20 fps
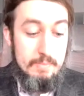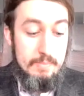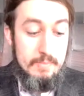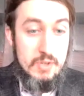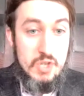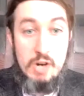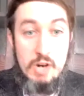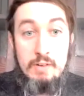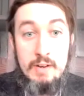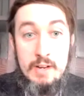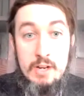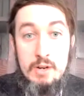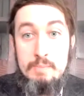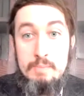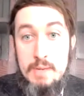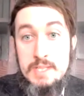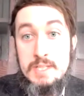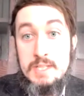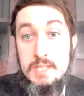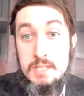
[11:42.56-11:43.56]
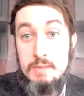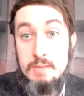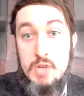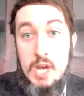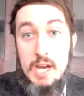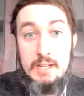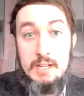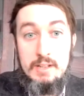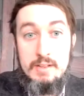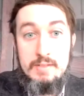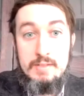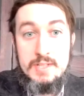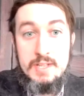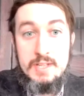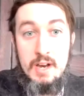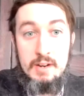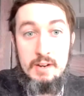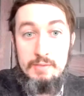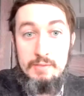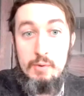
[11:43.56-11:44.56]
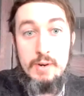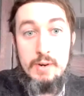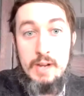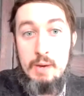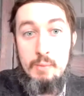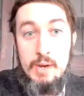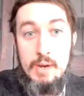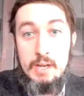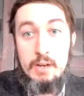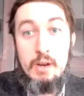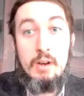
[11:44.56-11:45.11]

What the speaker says: generally your business objectives on a 4-day week